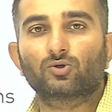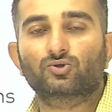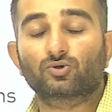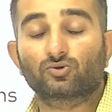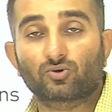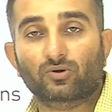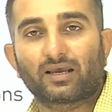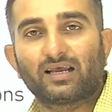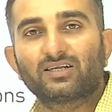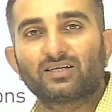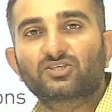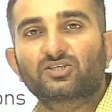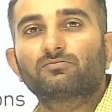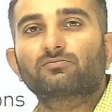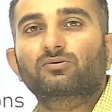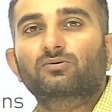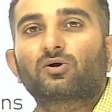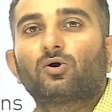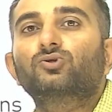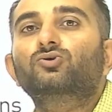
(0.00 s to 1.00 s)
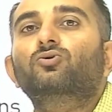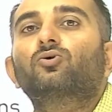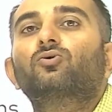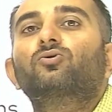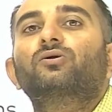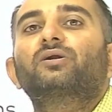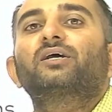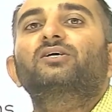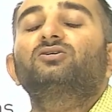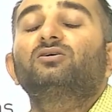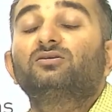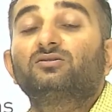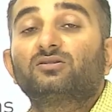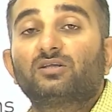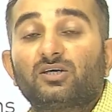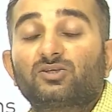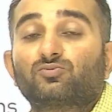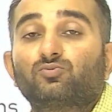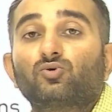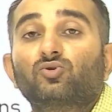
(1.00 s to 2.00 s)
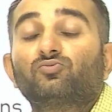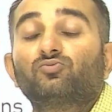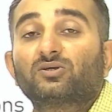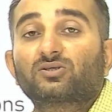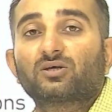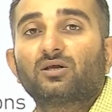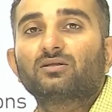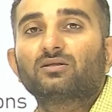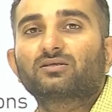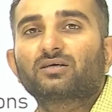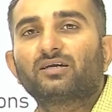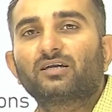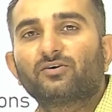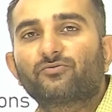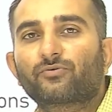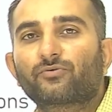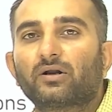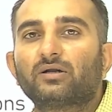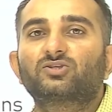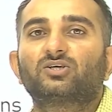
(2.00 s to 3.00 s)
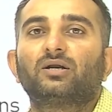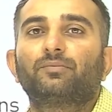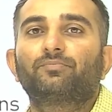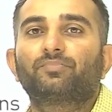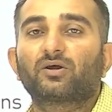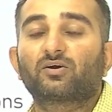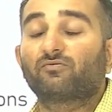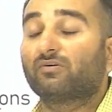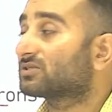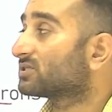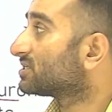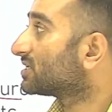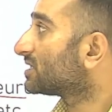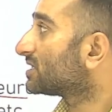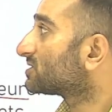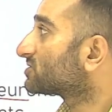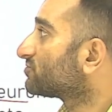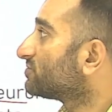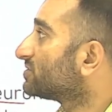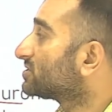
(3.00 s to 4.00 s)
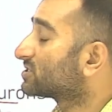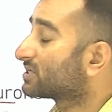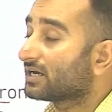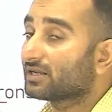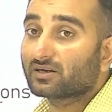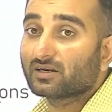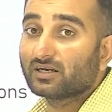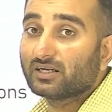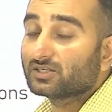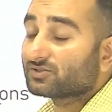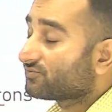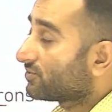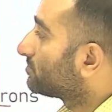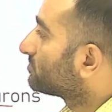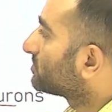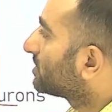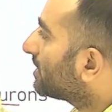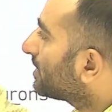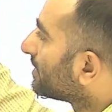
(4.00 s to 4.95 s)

So calcium cause contraction in the smooth muscles and different synaptic vesicles, which can release from the,